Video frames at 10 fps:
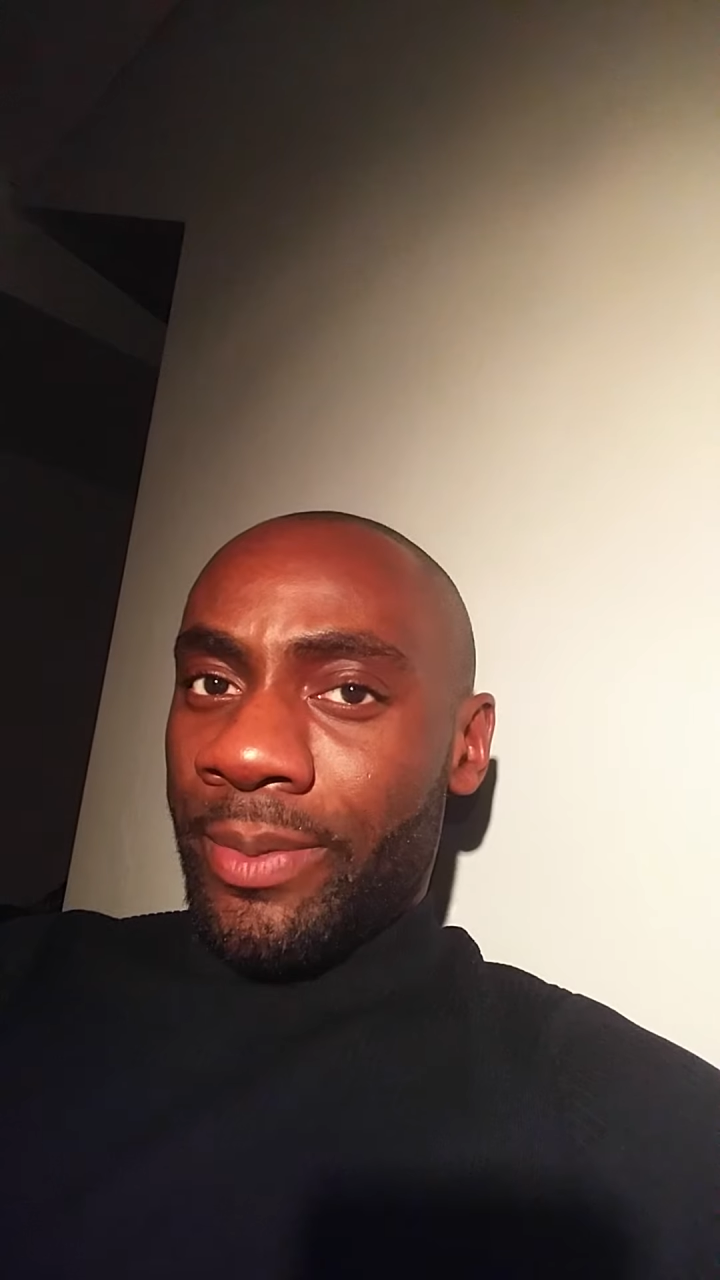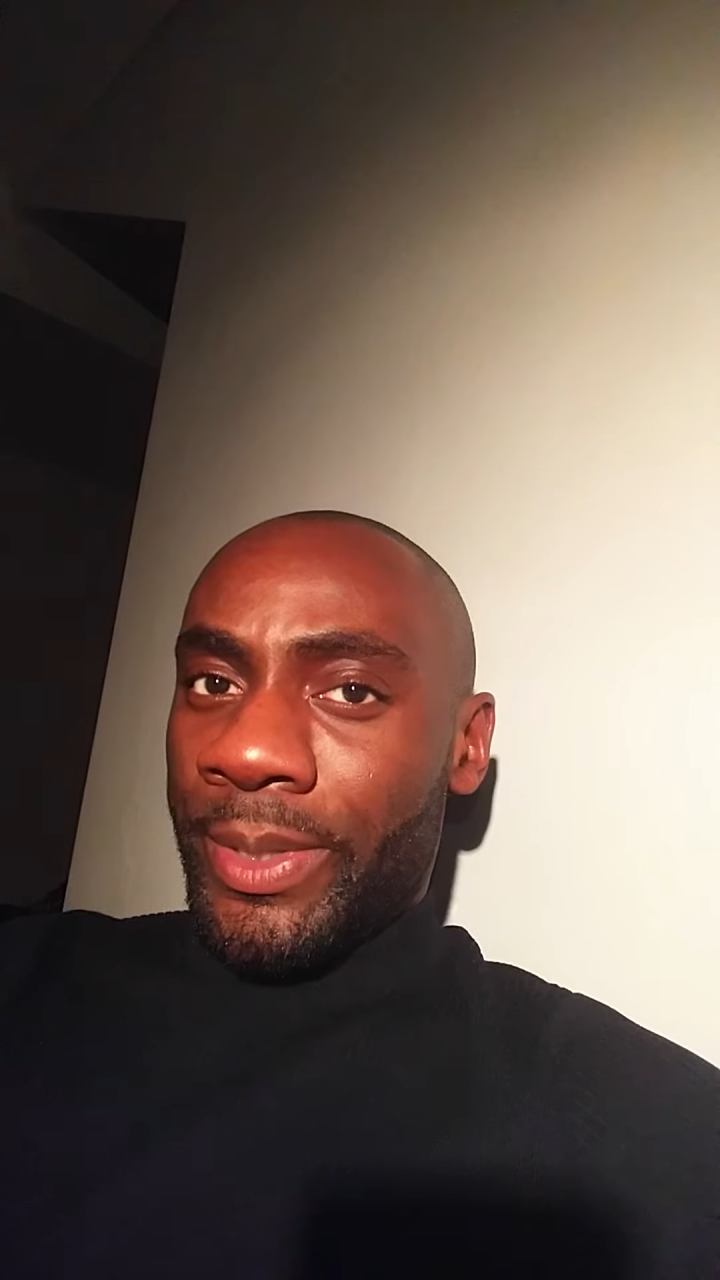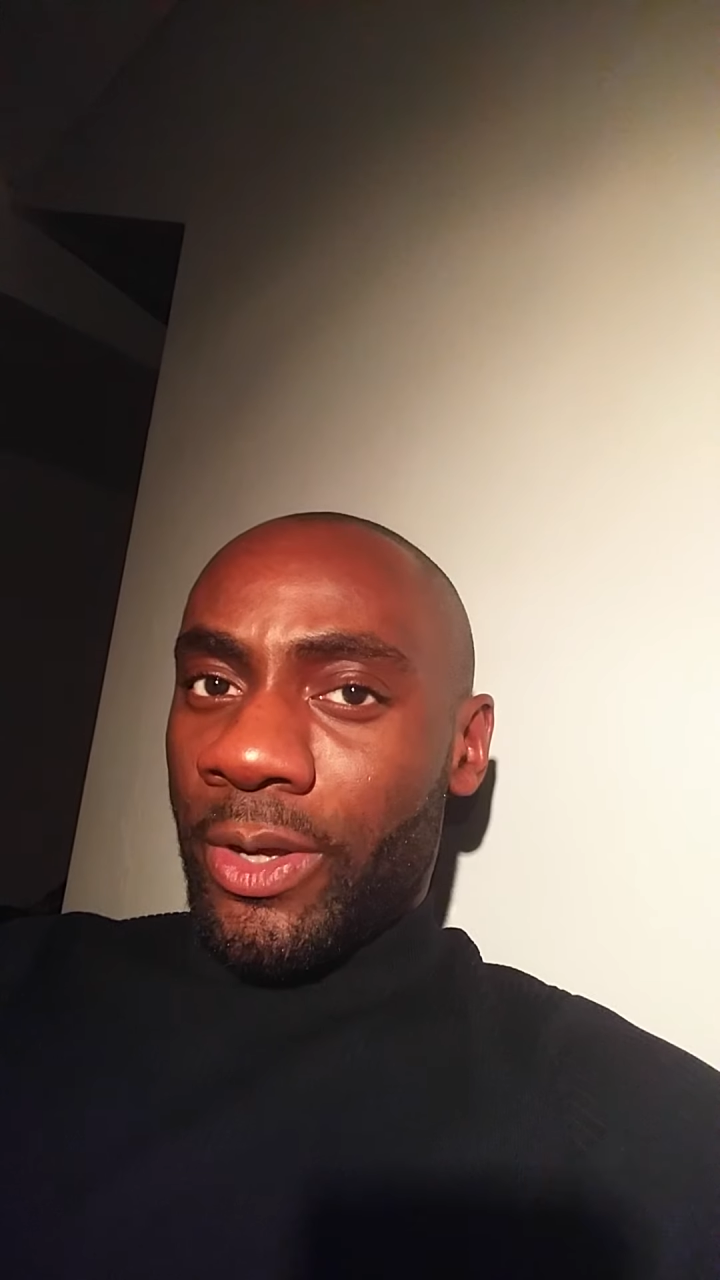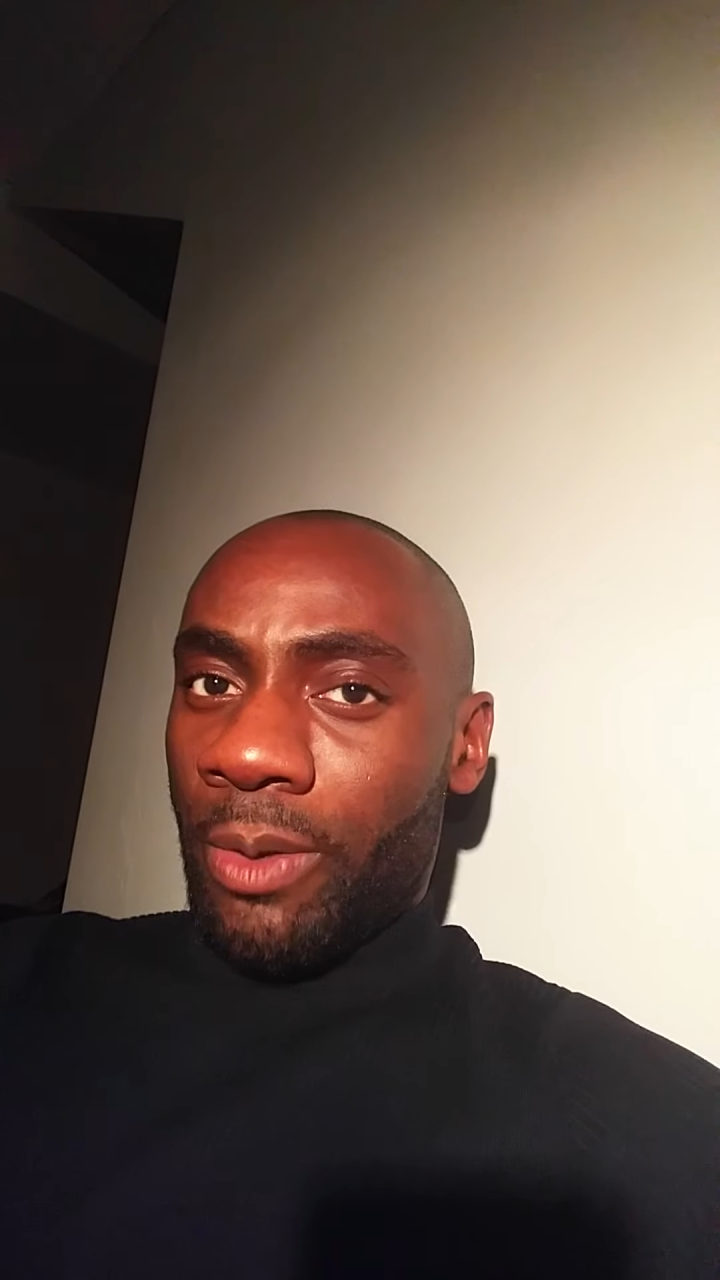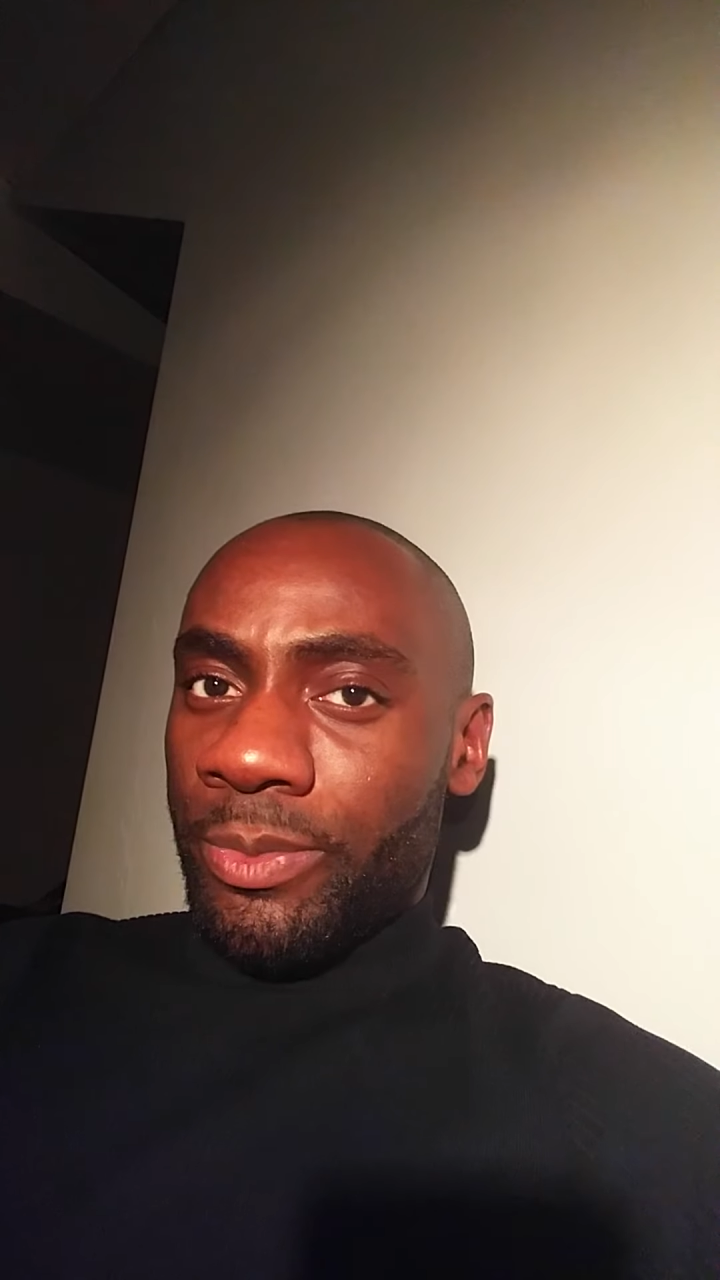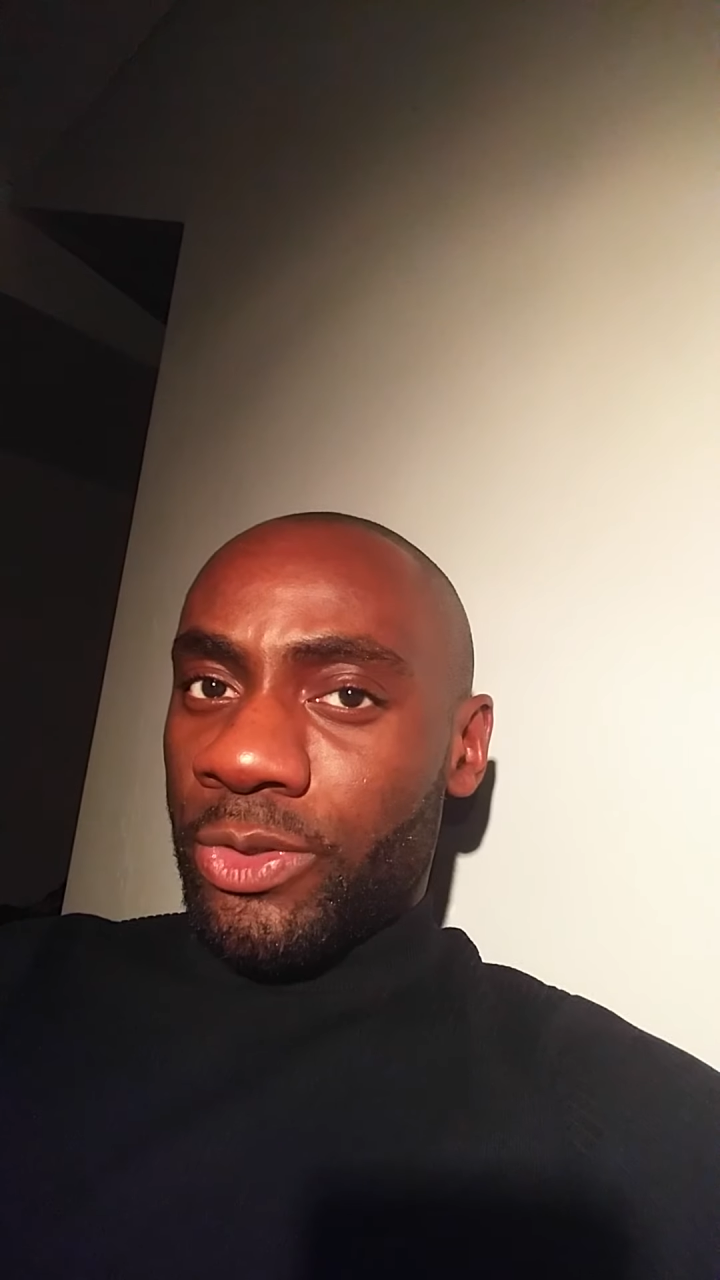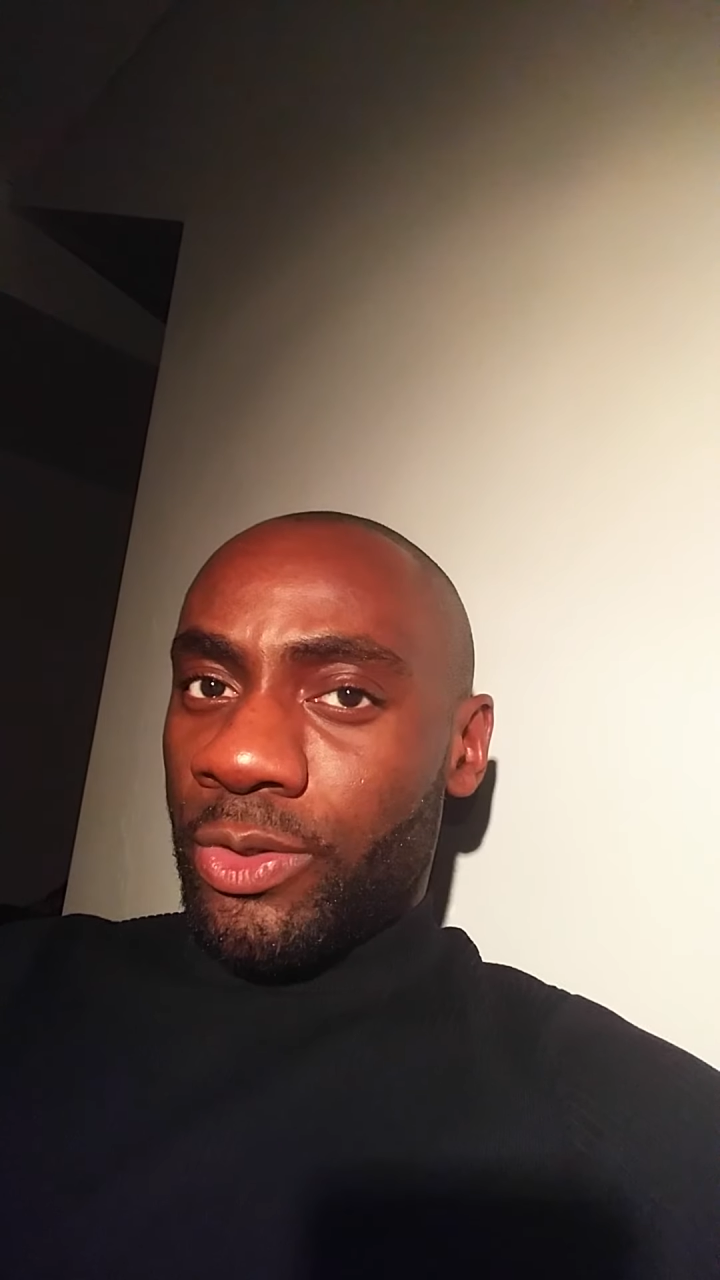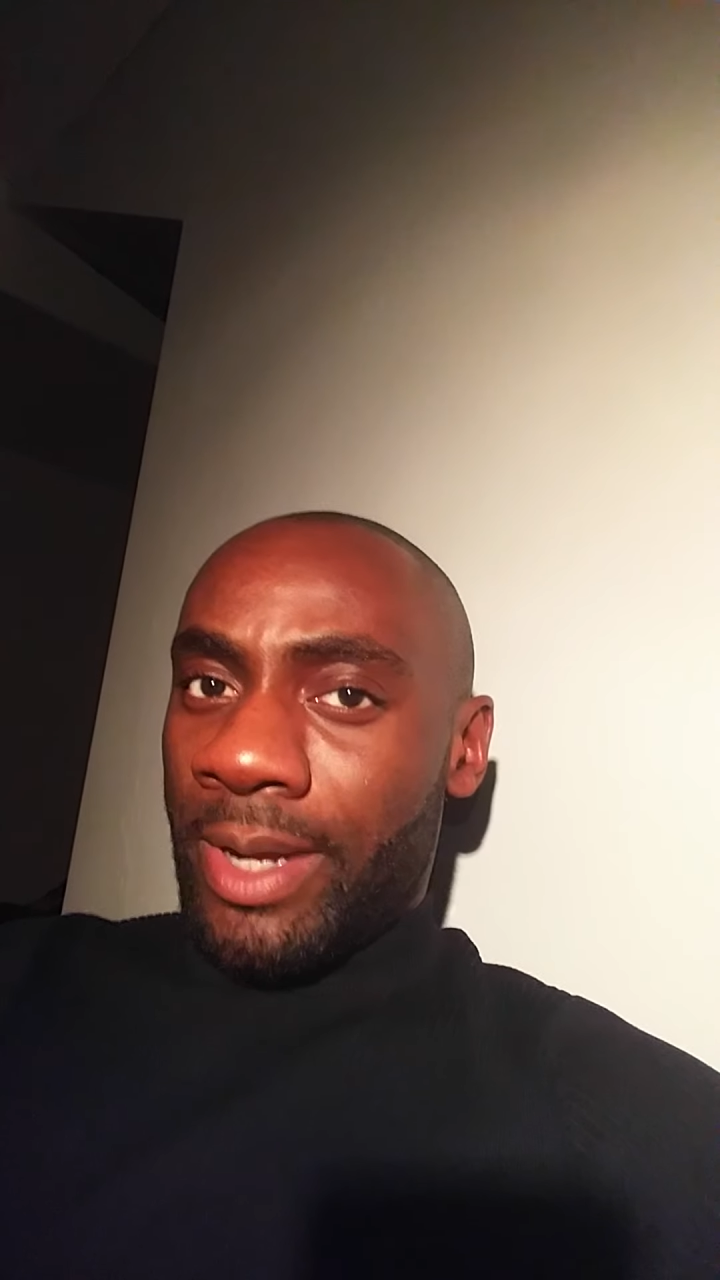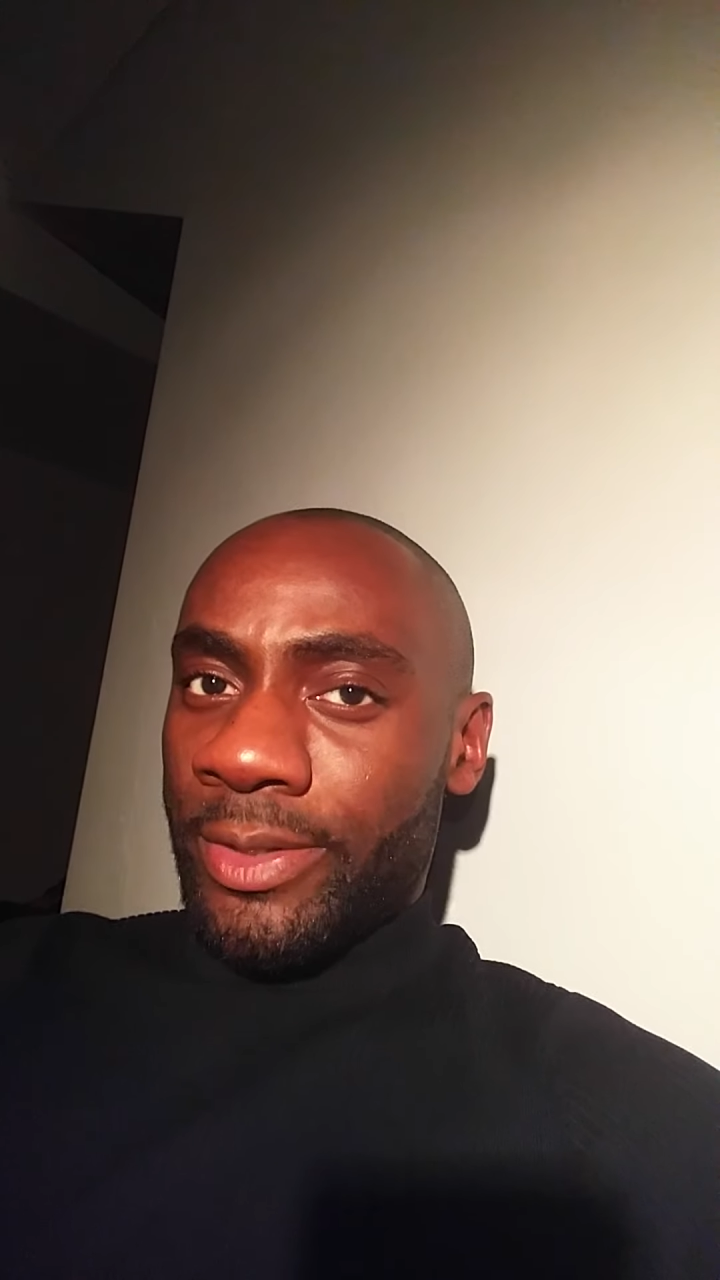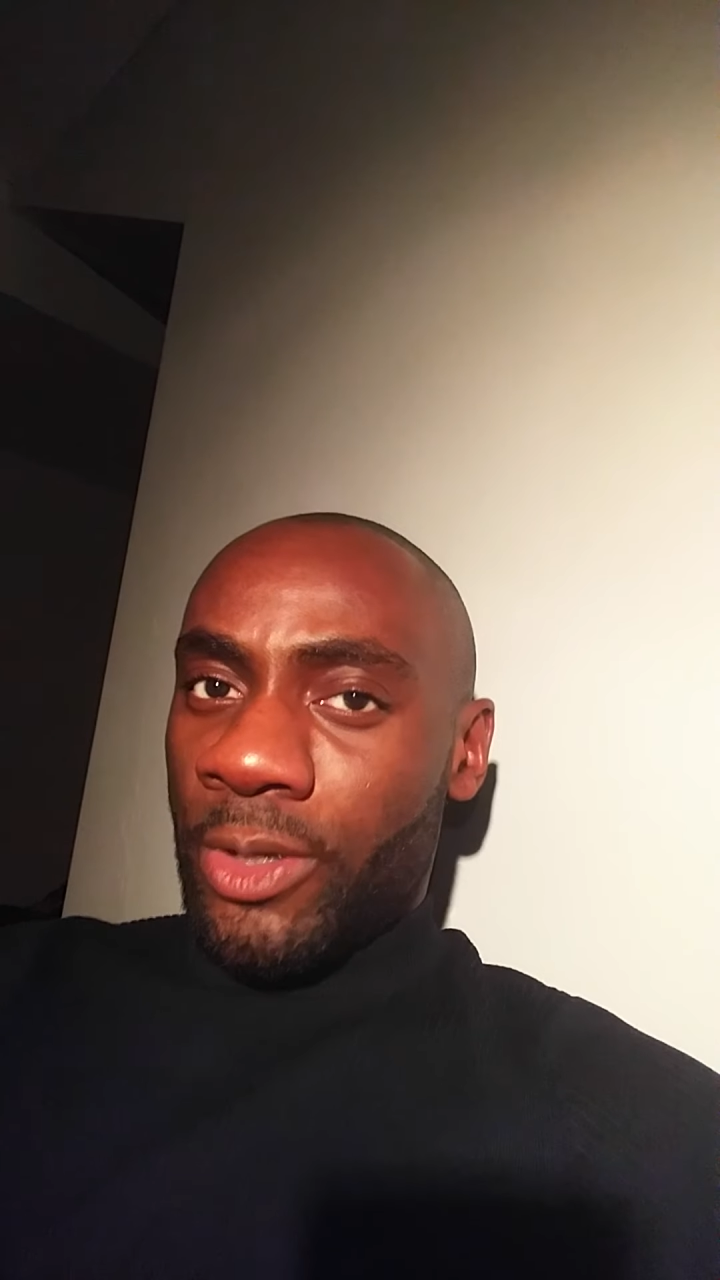when it comes to
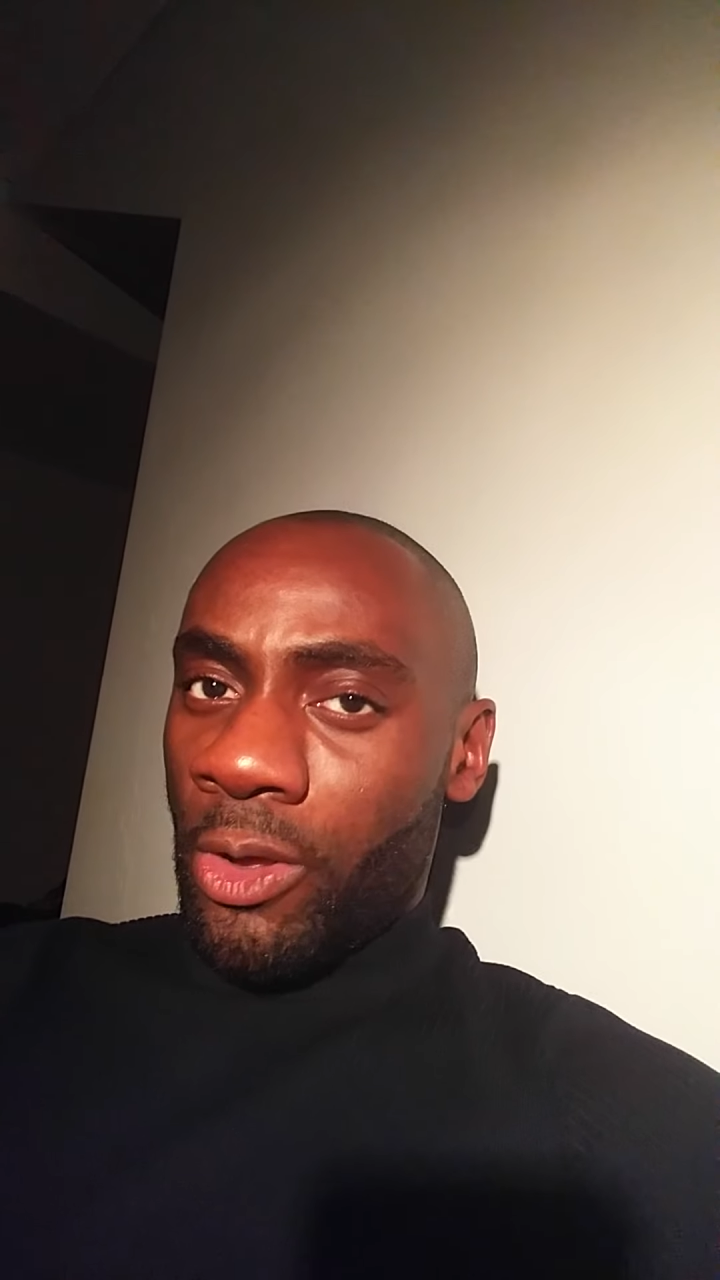trying to